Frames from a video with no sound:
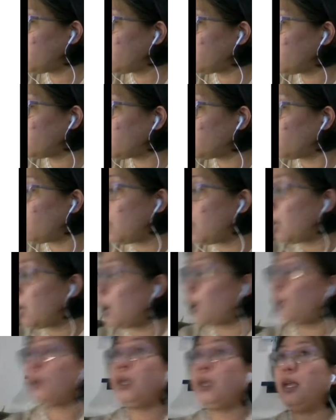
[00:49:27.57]
0.
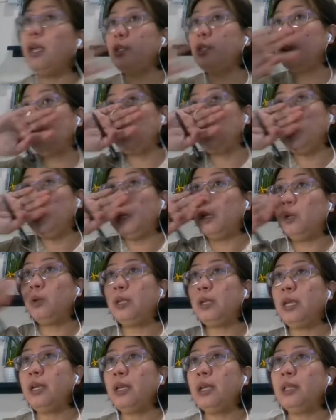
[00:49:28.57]
Okay, so
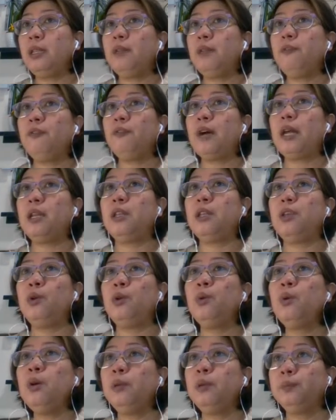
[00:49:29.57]
looking at the
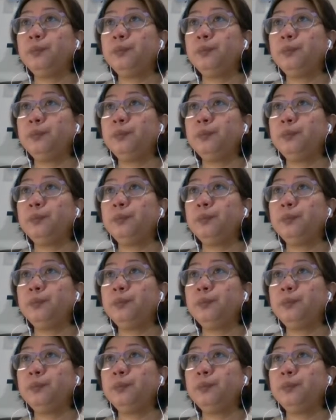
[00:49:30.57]
value,